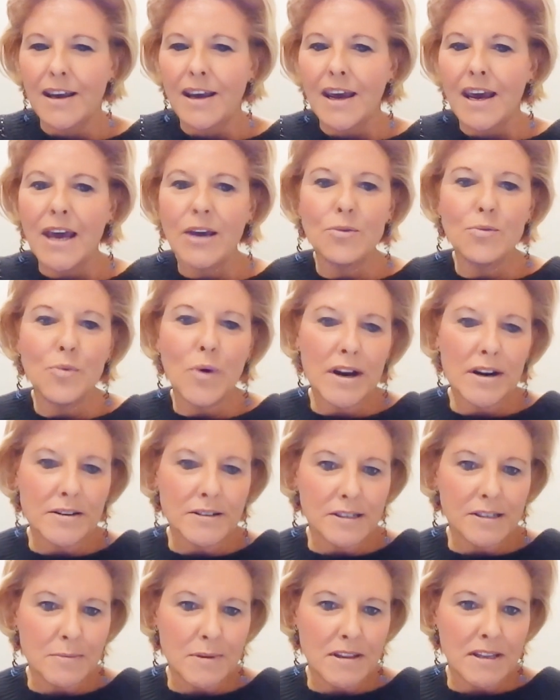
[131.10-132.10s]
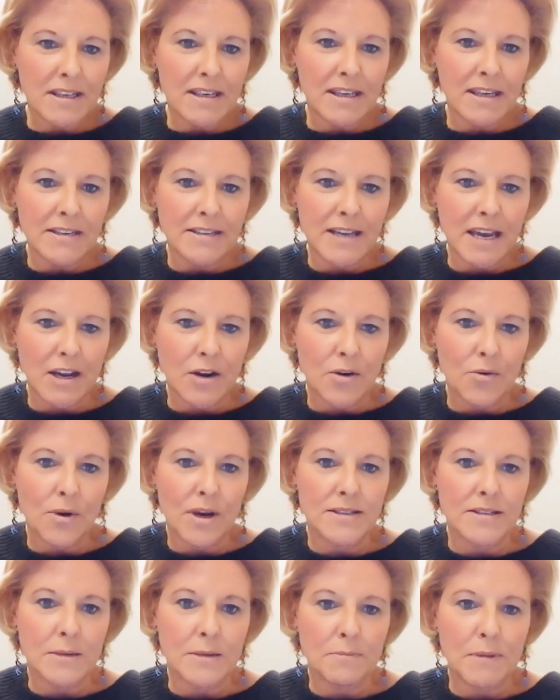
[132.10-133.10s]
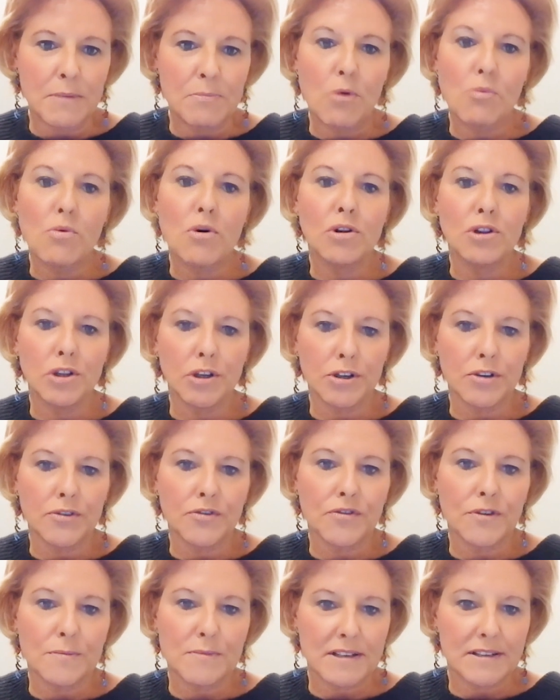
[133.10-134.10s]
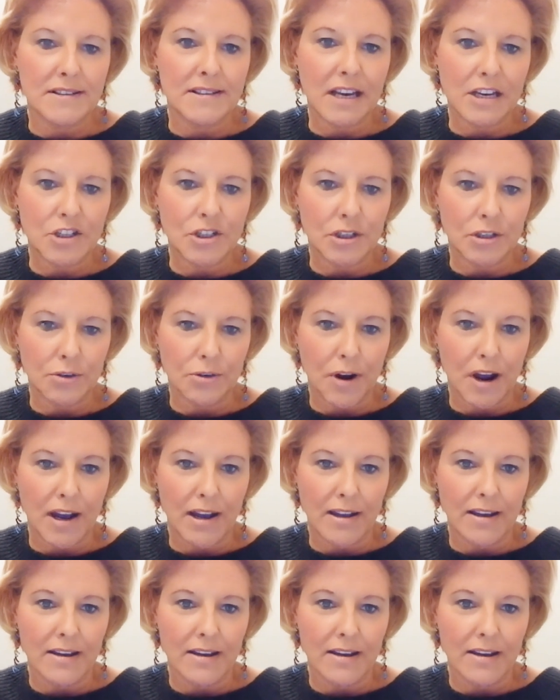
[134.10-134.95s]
And what are some of the key takeaways that people will learn from this session, Greg?